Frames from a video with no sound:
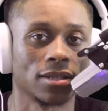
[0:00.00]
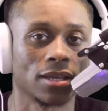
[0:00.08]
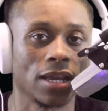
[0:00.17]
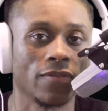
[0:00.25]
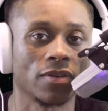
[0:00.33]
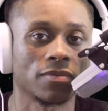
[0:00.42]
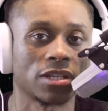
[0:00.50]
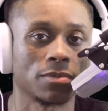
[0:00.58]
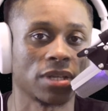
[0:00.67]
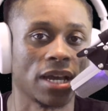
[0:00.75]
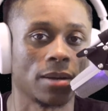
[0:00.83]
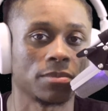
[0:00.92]
Even if
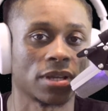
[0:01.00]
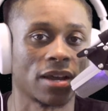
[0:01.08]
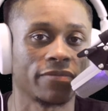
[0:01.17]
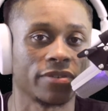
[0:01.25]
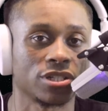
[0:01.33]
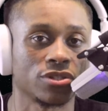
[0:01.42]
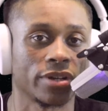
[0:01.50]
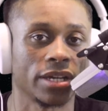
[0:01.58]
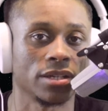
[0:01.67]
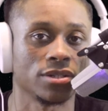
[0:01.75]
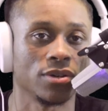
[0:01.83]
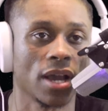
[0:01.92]
sometimes I
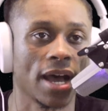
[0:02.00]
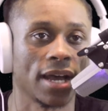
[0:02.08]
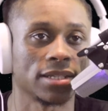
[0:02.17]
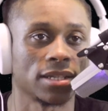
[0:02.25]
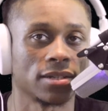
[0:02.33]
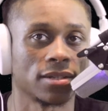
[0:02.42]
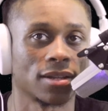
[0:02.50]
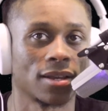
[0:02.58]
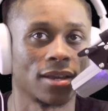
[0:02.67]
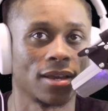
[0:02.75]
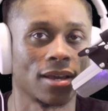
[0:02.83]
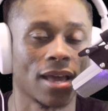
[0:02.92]
frustrate you guys, and
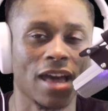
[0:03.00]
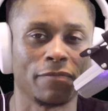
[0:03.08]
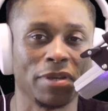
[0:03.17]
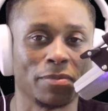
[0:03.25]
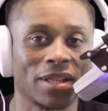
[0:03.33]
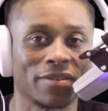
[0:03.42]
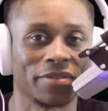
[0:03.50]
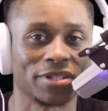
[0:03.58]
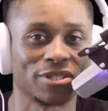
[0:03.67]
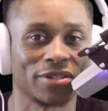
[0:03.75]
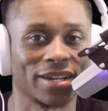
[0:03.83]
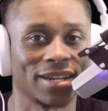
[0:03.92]
I have people I
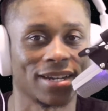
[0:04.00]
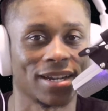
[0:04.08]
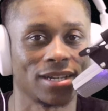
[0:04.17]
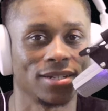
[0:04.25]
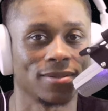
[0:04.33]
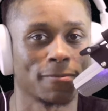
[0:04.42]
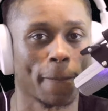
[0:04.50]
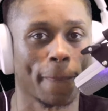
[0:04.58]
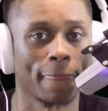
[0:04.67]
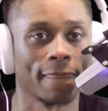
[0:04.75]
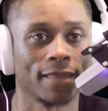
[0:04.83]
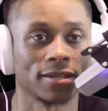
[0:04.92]
frustrate, and
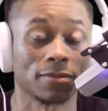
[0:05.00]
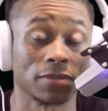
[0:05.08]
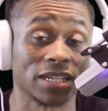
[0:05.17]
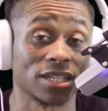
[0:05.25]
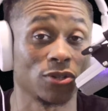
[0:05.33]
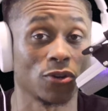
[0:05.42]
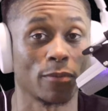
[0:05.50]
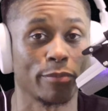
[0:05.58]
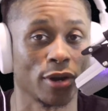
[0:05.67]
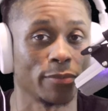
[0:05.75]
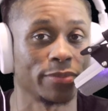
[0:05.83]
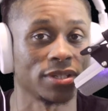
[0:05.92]
sometimes I do it on
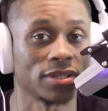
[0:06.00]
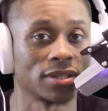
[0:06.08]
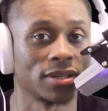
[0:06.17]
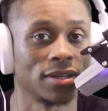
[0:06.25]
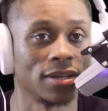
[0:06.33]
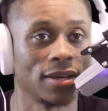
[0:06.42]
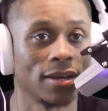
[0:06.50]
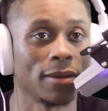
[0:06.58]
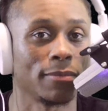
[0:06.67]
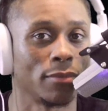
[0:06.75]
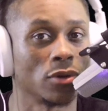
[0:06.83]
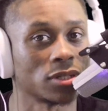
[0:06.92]
purpose.
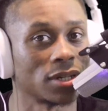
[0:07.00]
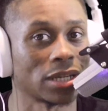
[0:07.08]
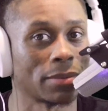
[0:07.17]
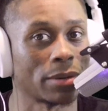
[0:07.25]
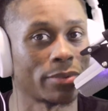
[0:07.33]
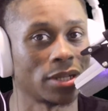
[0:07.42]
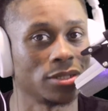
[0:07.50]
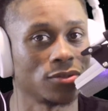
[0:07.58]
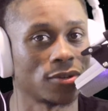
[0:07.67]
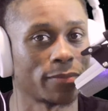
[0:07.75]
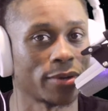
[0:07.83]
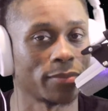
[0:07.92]
Most of the time I probably do
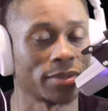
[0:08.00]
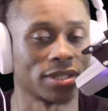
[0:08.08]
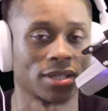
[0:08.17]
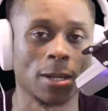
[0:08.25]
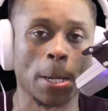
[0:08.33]
it on purpose.